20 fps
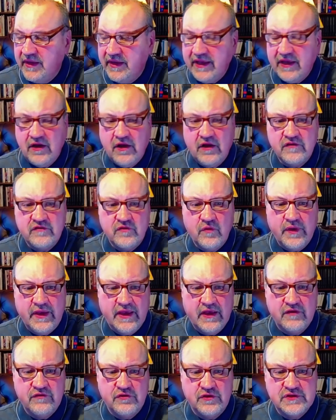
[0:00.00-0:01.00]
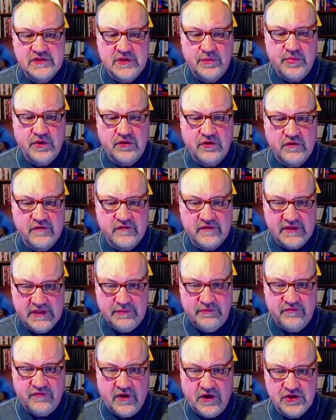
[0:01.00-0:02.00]
It also has your typical
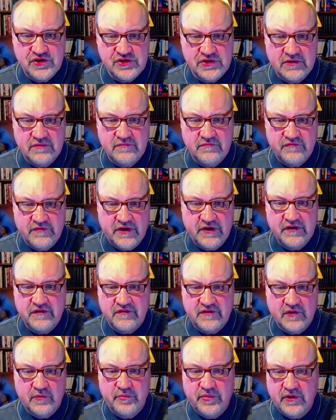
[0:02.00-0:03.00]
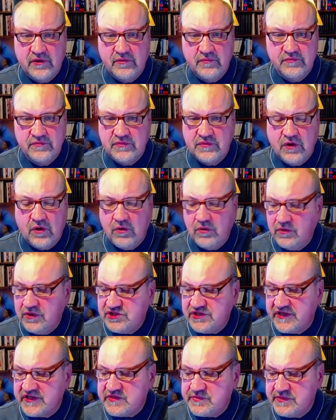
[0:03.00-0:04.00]
sleep function, very simple, no
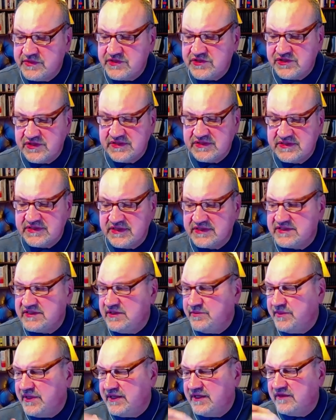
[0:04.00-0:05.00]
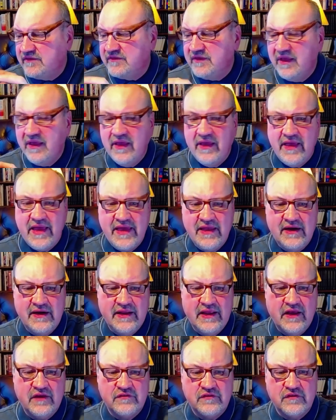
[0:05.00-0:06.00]
adjustments, just sixty minutes, and it
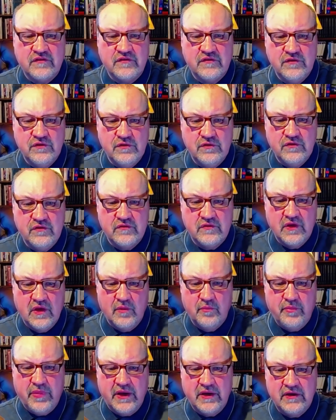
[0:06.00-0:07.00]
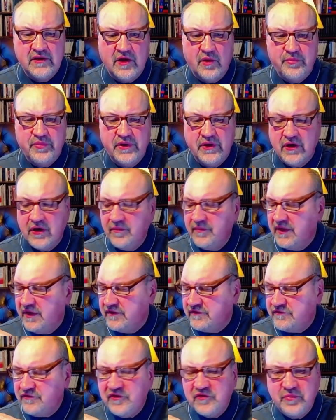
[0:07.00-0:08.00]
has a snooze button up here.
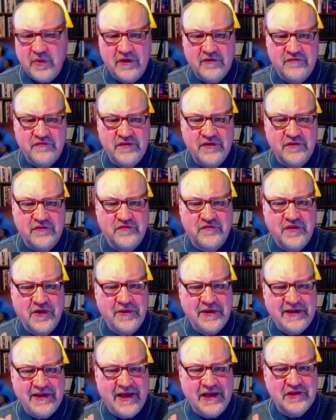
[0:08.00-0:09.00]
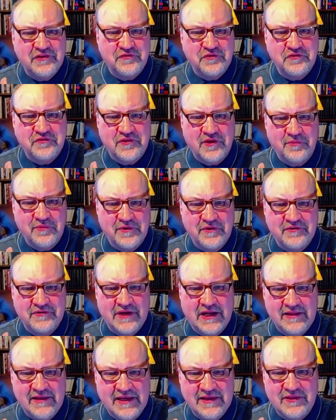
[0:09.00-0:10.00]
Snooze button feels very nice for some
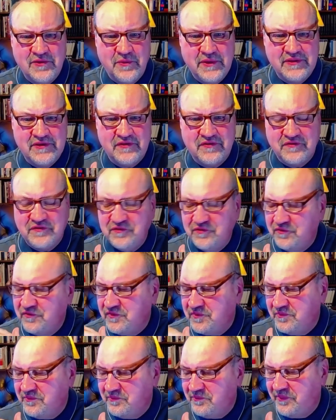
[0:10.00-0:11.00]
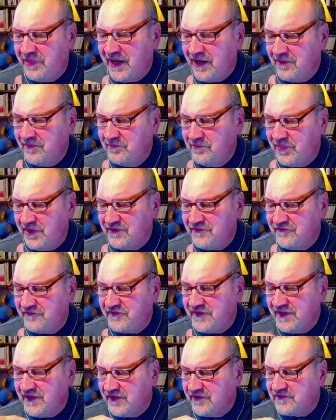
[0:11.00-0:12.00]
reason. I like the way the snooze button
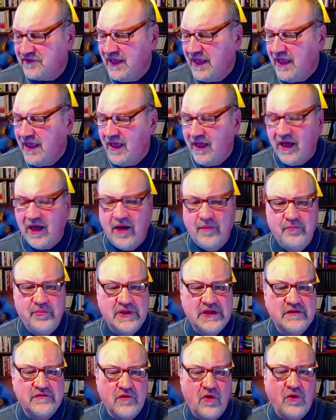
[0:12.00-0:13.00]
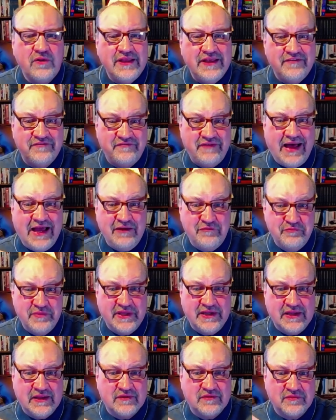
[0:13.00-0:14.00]
feels, um, but it's only five
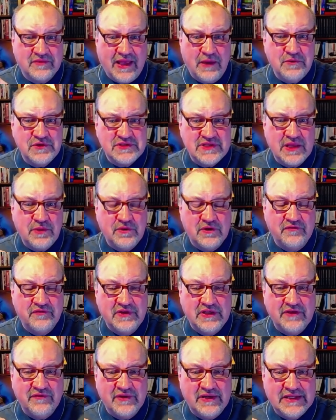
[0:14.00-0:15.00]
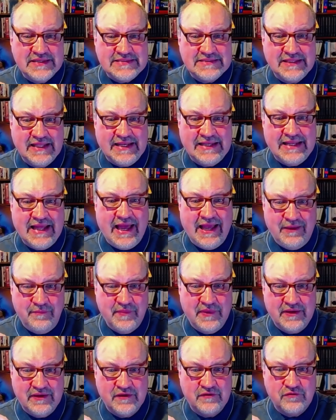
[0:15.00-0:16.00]
minutes. I wish they would have given us like
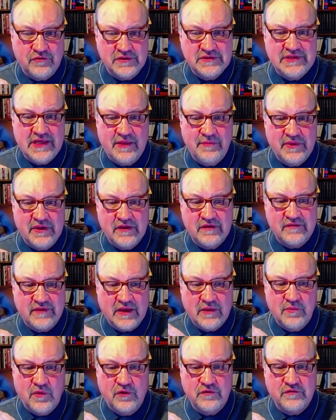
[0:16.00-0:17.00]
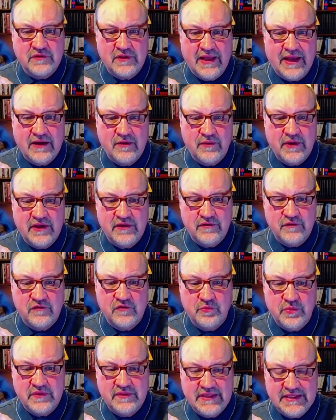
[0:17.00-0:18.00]
nine minutes or ten minutes like most clock
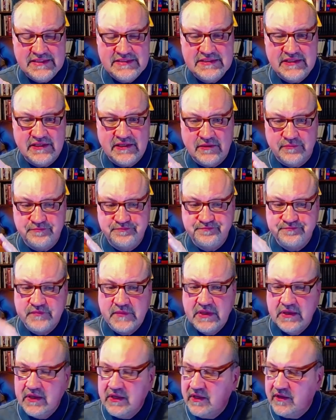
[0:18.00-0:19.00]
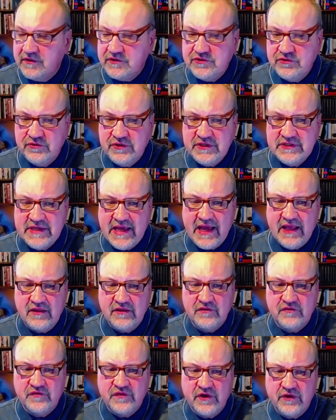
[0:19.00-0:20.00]
radios, but they didn't. Tuning dial
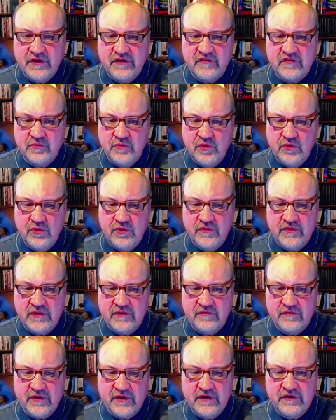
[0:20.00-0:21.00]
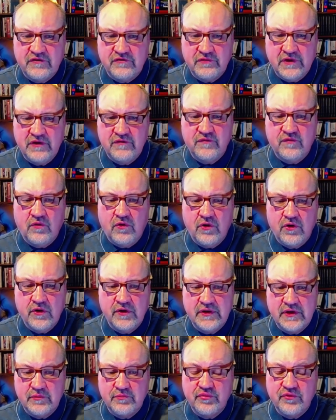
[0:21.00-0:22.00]
is very smooth and very
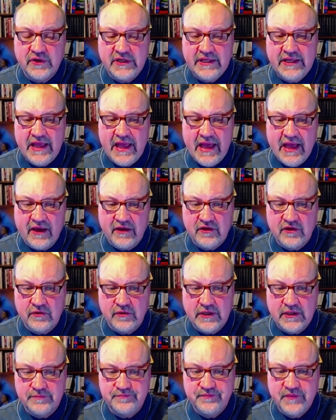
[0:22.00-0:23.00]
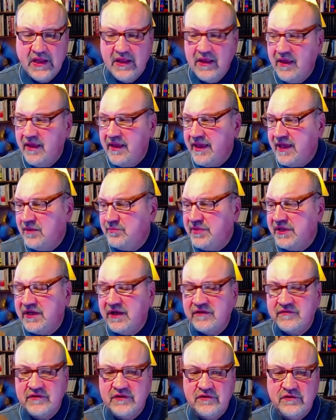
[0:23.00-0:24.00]
straightforward and pretty accurate, and
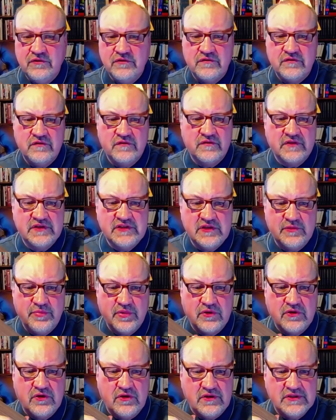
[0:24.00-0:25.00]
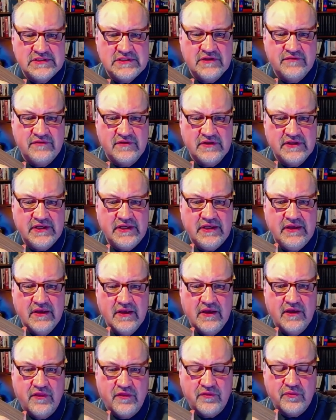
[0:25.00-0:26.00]
because it uses the typical Tivoli
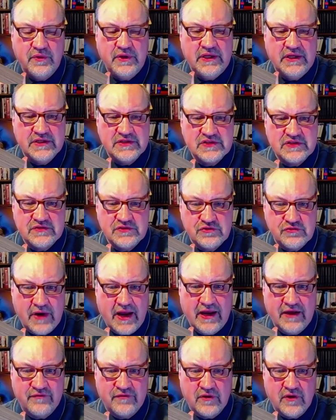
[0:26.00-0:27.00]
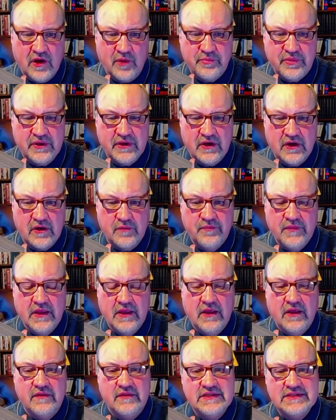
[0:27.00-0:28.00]
three inch driver up here,
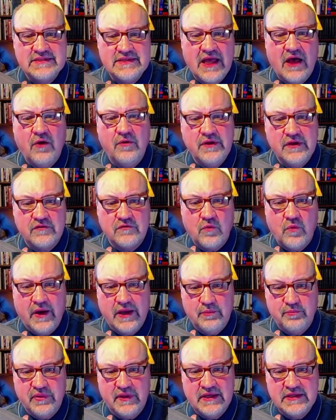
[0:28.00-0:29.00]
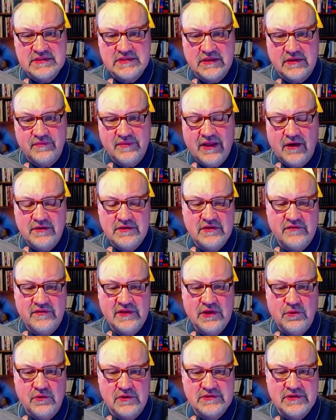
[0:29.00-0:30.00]
the sound is quite pleasant. Now
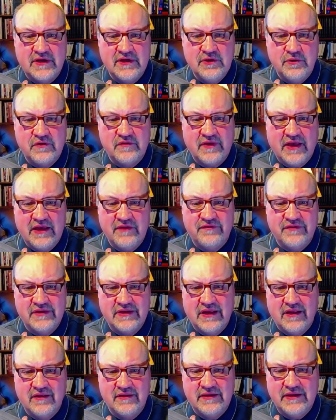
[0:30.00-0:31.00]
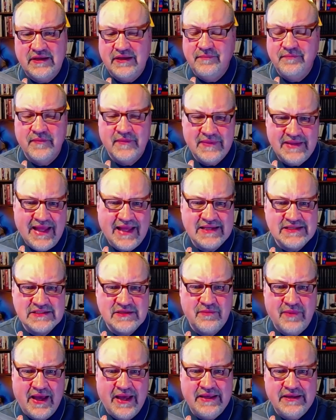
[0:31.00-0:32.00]
Tivoli will tell you it's high fidelity. Not
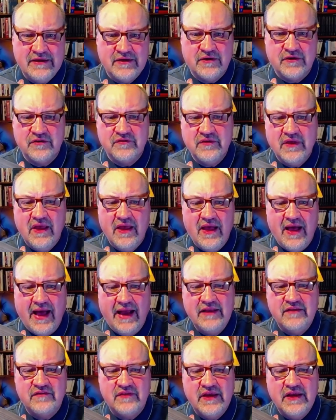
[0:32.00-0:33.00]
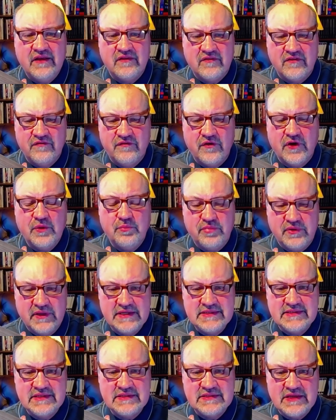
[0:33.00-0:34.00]
to my ears. I'd say it's a very
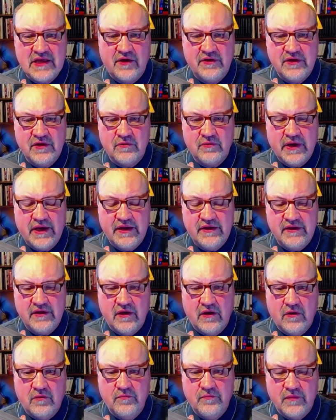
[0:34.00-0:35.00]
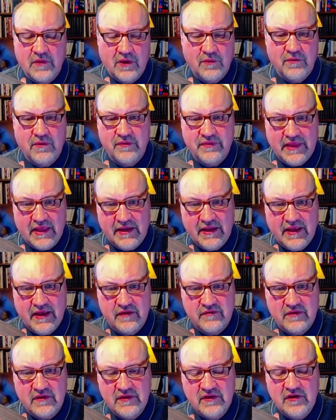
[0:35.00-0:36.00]
pleasant sounding radio that
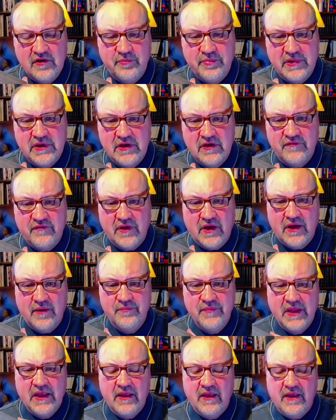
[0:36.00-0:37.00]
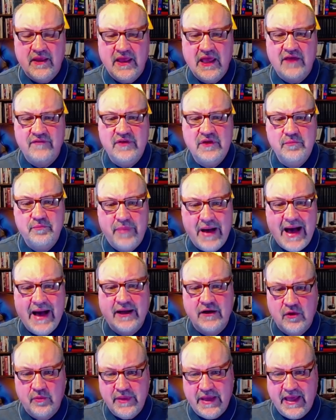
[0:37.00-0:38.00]
has a little bit of a heavy
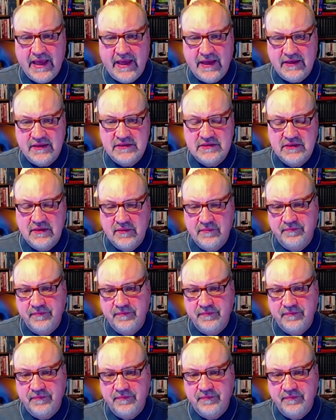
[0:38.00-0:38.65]
bottom end.